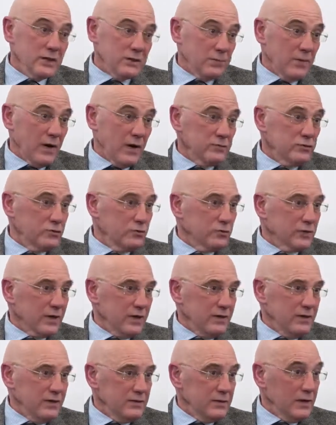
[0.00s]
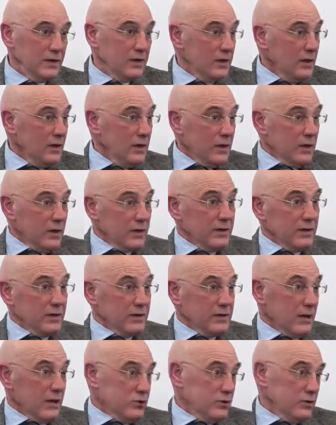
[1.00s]
We are not here, not
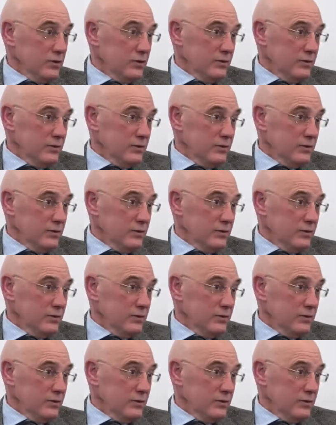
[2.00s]
there.